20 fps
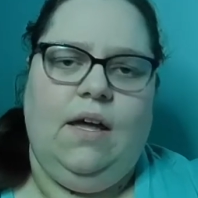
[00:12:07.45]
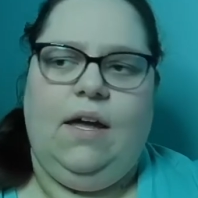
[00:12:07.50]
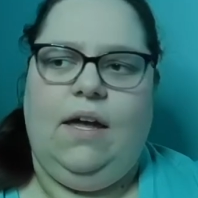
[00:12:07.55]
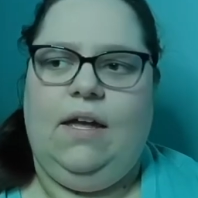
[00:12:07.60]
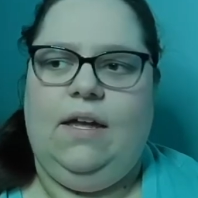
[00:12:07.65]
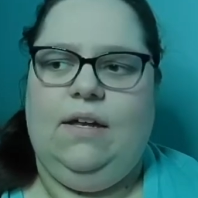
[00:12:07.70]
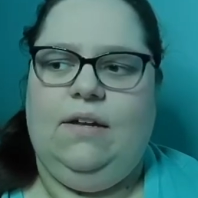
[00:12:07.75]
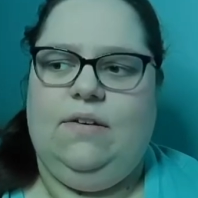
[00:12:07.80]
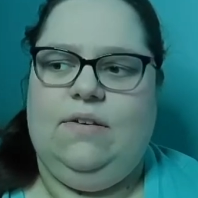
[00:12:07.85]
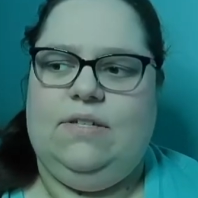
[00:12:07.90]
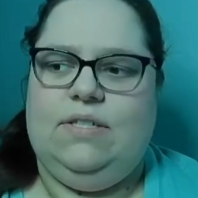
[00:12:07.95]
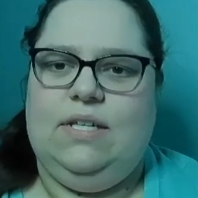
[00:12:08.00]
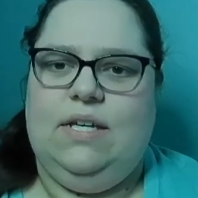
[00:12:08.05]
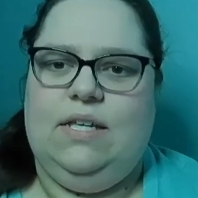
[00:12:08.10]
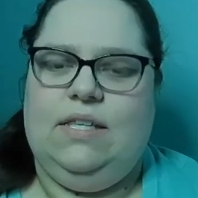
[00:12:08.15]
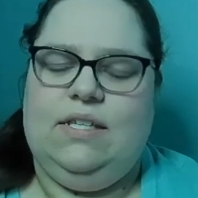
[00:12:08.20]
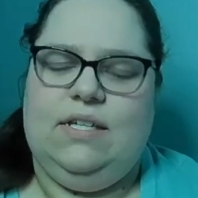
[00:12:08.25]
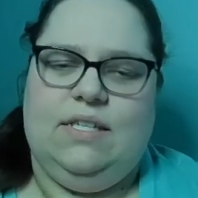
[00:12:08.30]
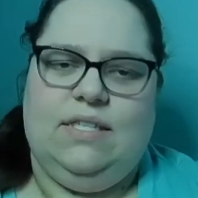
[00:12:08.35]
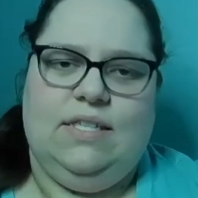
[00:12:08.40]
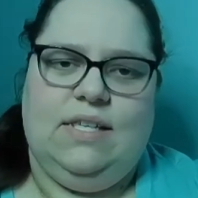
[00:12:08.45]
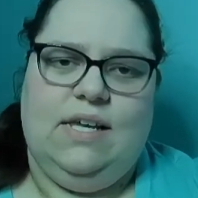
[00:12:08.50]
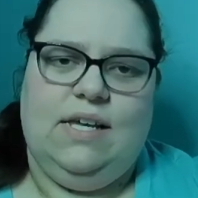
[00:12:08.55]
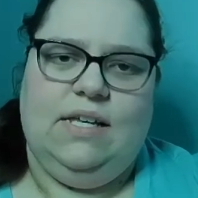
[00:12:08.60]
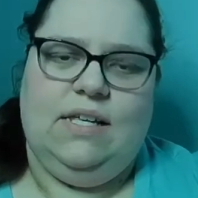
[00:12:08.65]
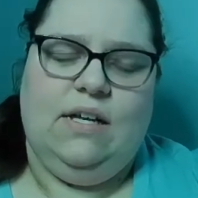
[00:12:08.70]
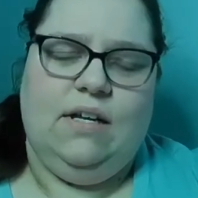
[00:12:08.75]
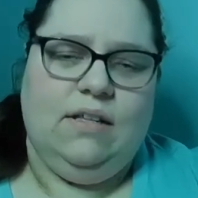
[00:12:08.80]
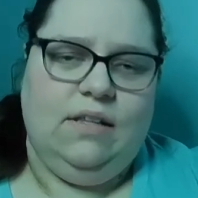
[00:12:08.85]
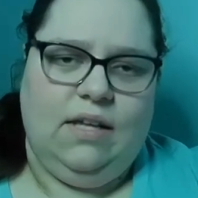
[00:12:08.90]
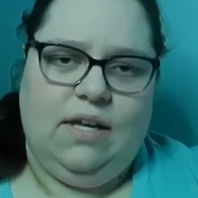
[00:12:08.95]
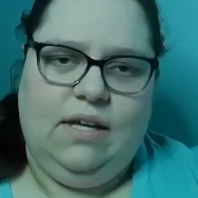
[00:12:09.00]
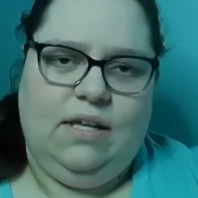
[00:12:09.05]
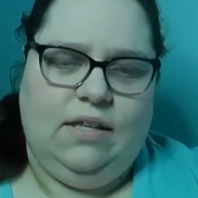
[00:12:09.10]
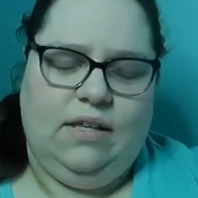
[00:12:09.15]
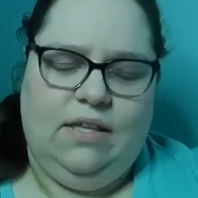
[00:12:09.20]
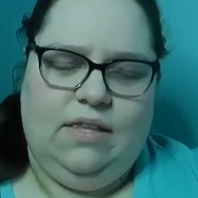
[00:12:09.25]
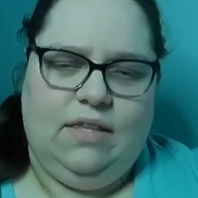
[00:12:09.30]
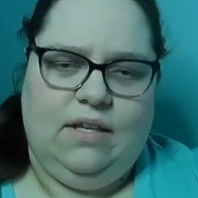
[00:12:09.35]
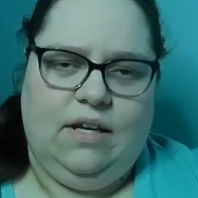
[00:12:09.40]
I understand that it's like
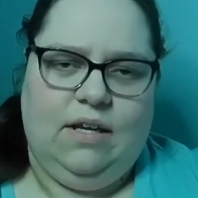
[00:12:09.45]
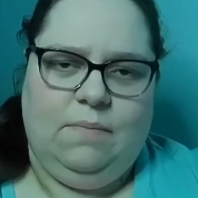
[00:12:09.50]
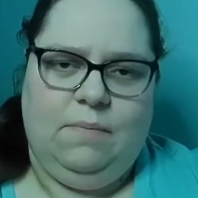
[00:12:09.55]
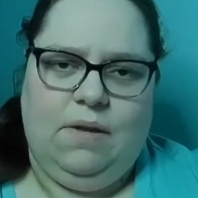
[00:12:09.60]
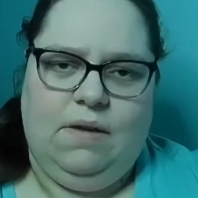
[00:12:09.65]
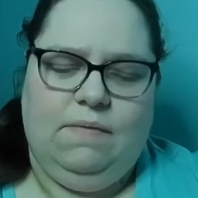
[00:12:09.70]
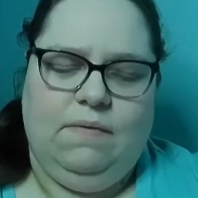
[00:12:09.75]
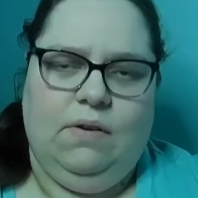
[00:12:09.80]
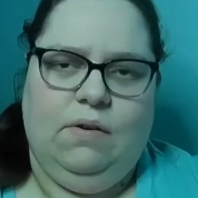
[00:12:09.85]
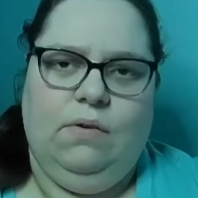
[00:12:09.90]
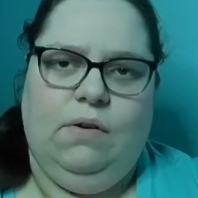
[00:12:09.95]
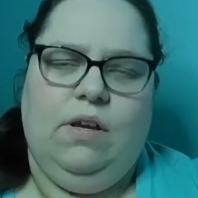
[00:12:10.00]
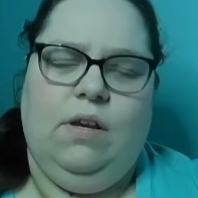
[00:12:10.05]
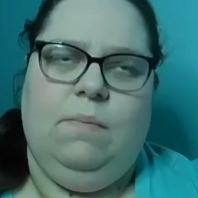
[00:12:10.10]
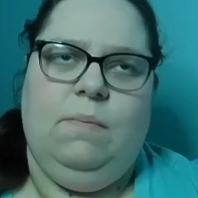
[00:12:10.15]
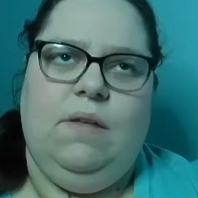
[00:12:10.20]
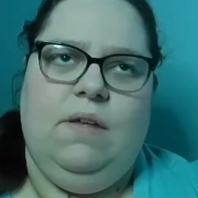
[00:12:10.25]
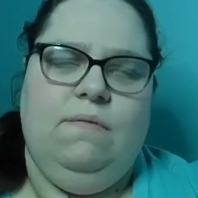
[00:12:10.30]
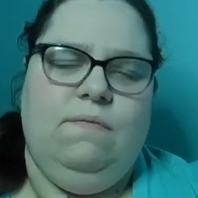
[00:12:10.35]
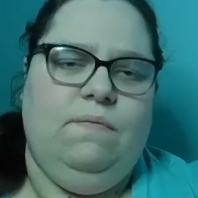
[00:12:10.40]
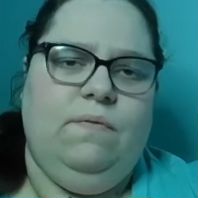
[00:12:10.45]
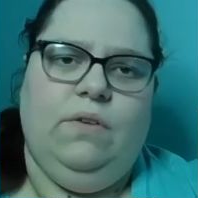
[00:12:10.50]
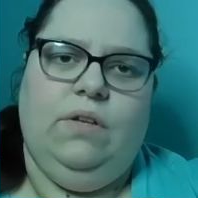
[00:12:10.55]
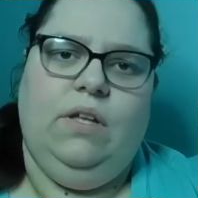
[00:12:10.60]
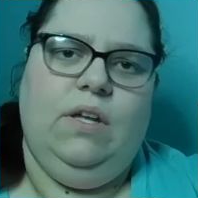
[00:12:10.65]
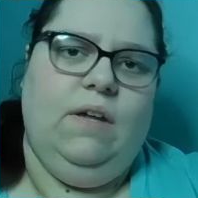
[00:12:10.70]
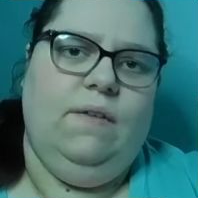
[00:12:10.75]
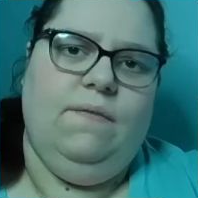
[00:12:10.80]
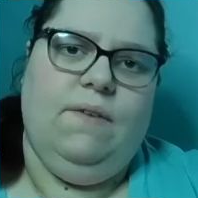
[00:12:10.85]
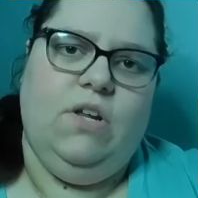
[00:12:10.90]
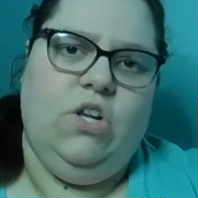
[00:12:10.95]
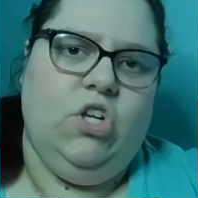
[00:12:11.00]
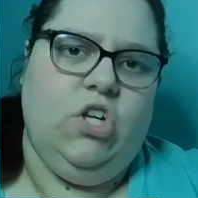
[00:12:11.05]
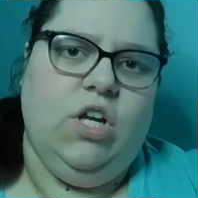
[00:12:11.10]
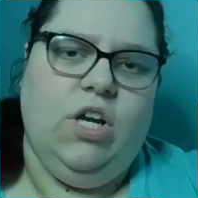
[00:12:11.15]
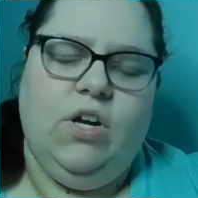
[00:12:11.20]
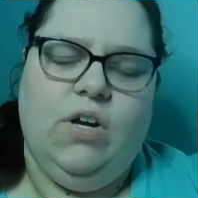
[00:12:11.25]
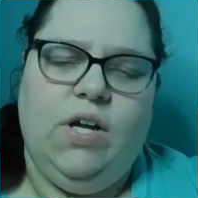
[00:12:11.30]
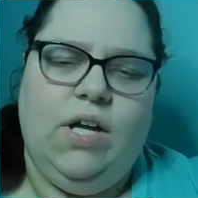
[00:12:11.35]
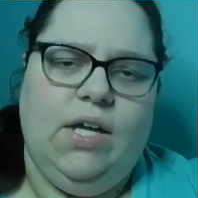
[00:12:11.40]
unlikely that I'm ever going to be fully
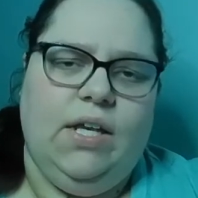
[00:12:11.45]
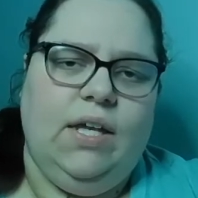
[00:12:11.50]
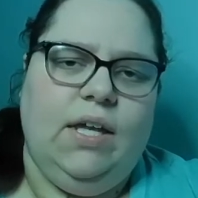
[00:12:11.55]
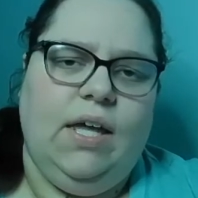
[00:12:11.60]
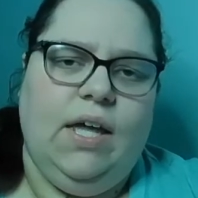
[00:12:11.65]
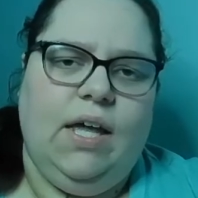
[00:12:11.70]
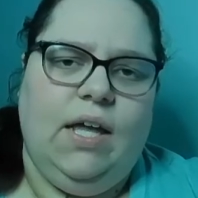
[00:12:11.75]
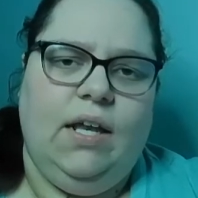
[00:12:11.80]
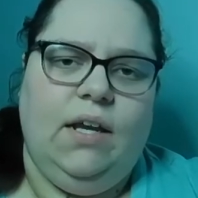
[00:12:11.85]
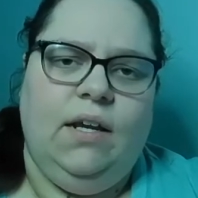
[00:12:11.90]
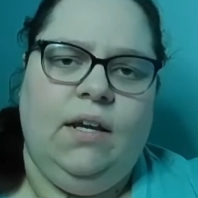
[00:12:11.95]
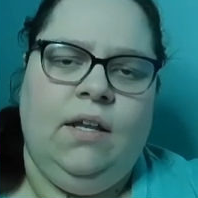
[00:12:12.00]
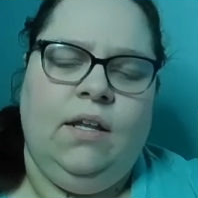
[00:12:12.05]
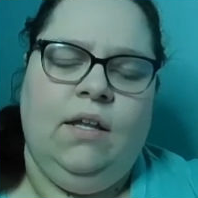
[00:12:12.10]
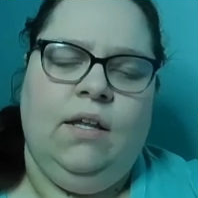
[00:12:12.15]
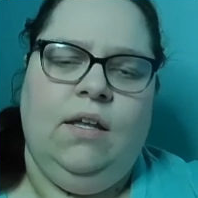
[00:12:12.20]
vegetarian again.